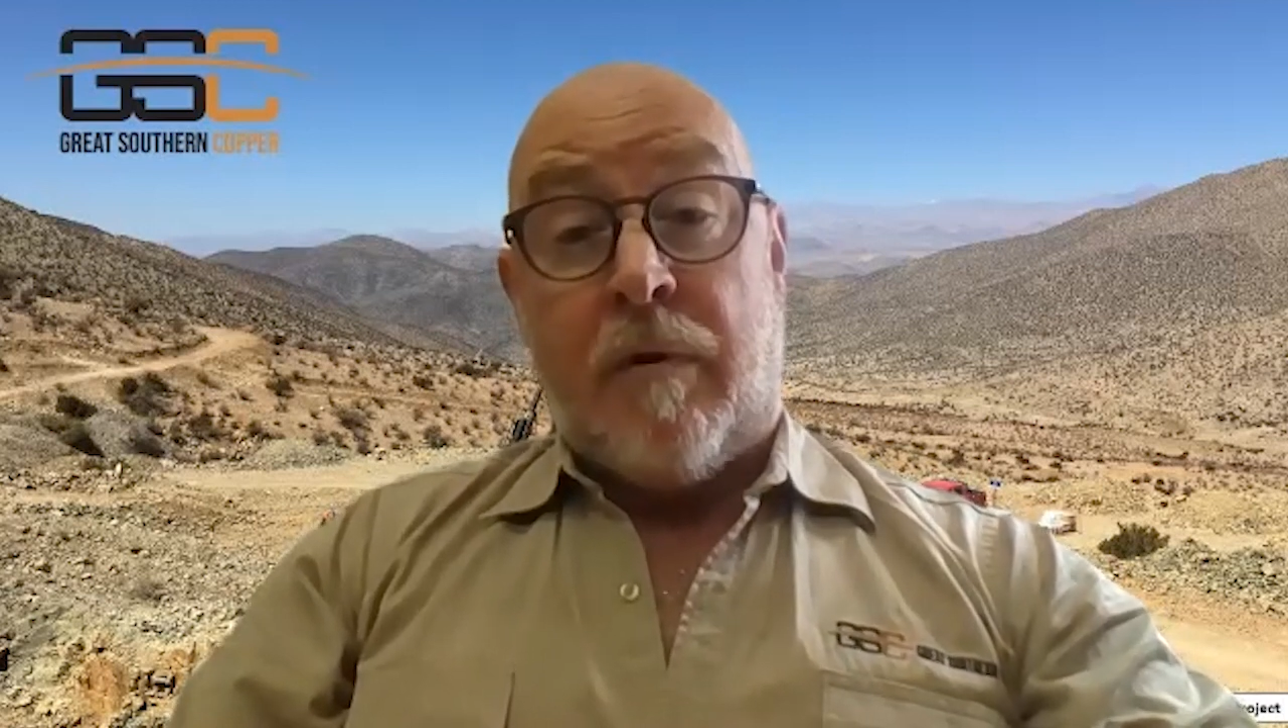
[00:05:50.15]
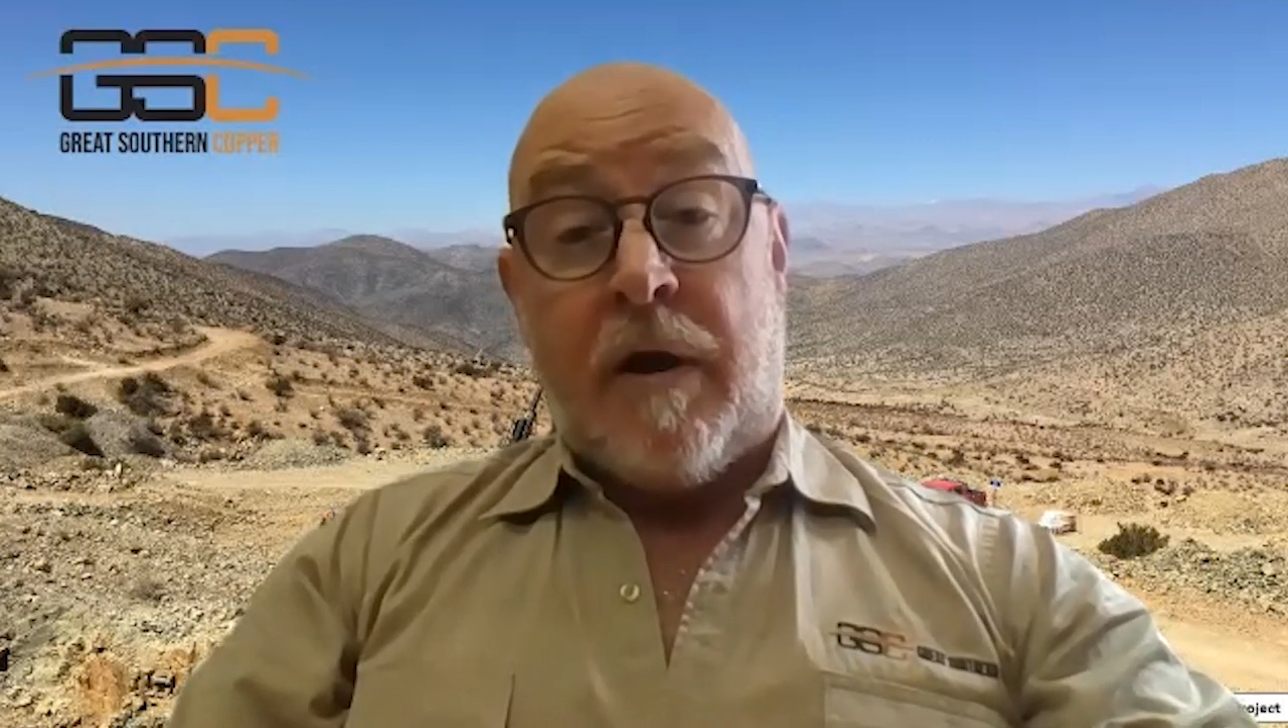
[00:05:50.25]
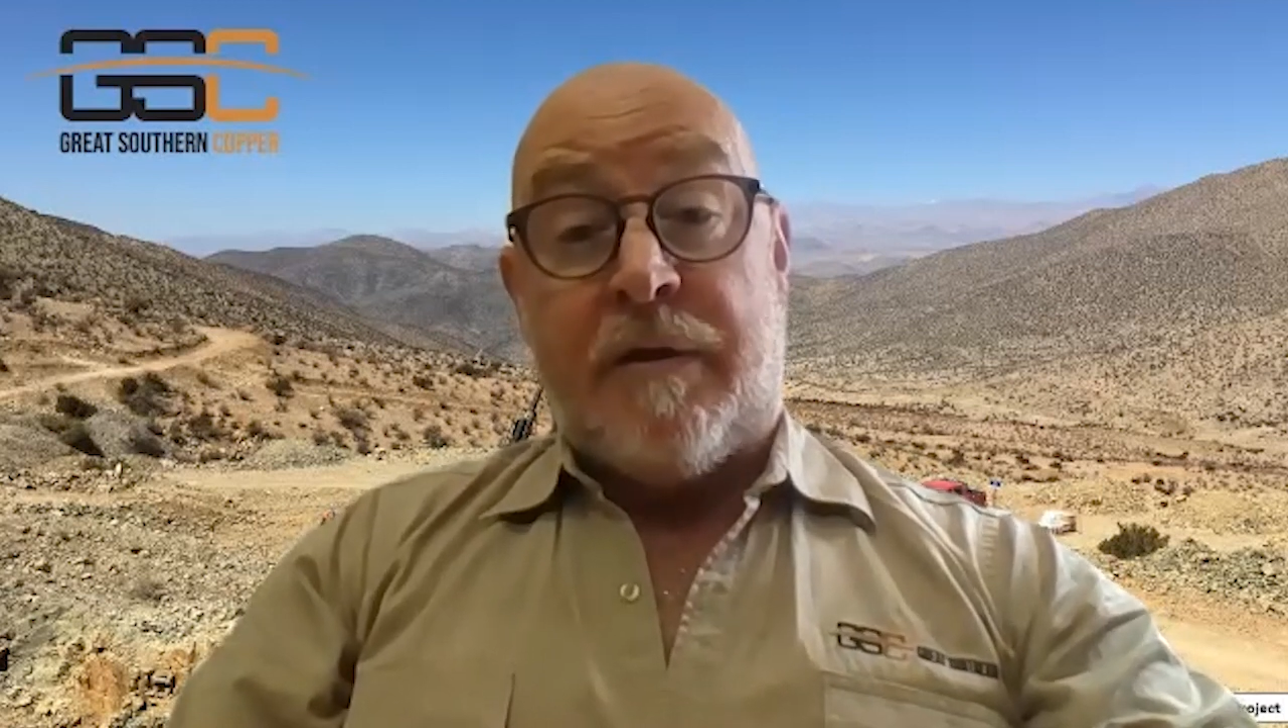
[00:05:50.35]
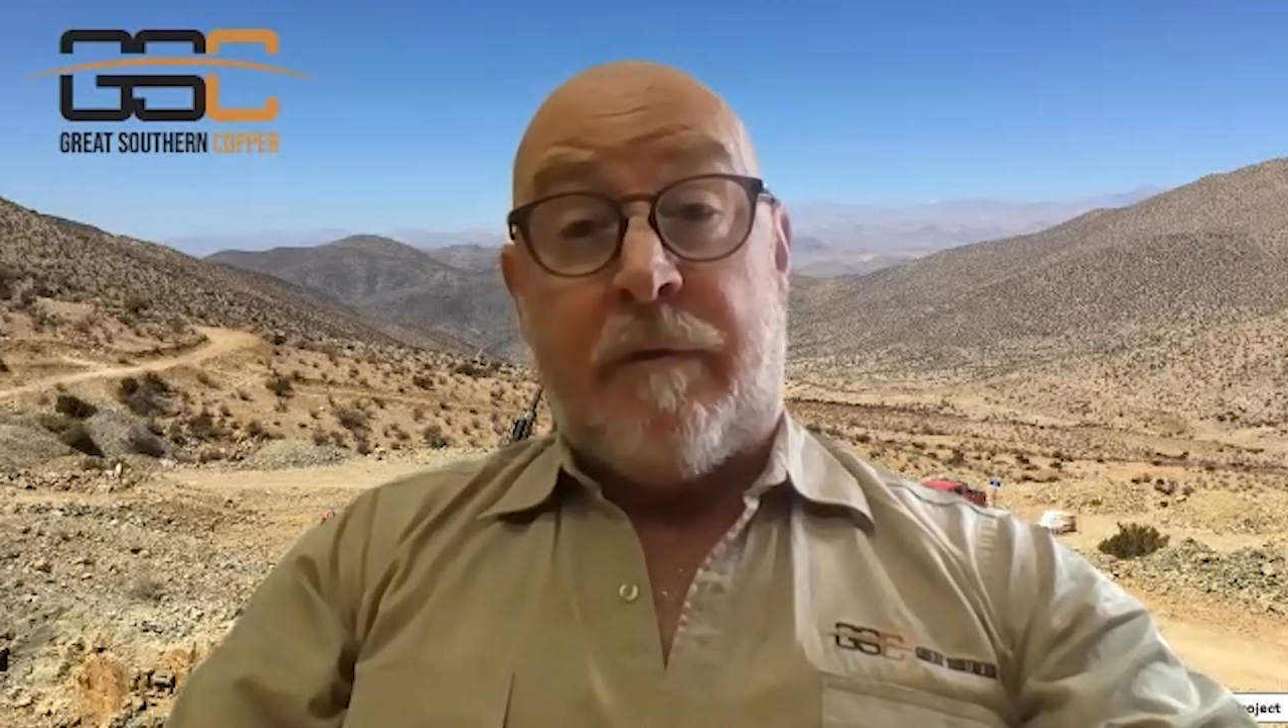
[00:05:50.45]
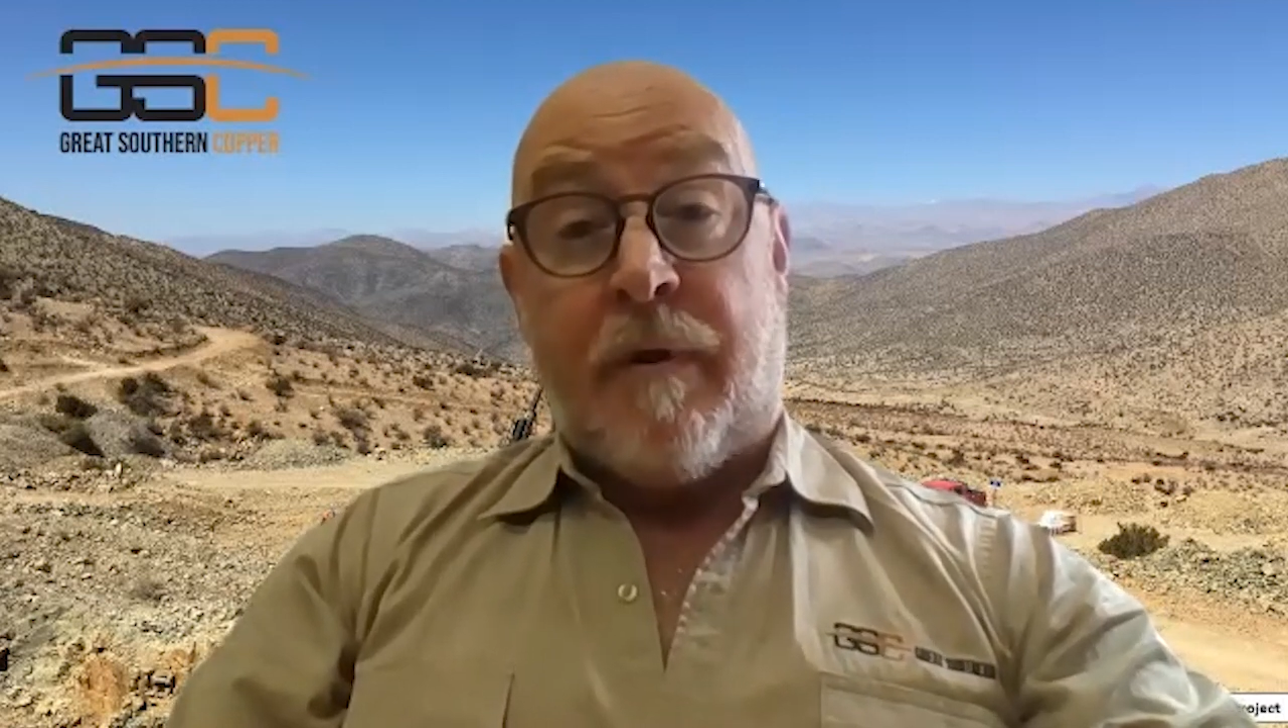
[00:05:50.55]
raising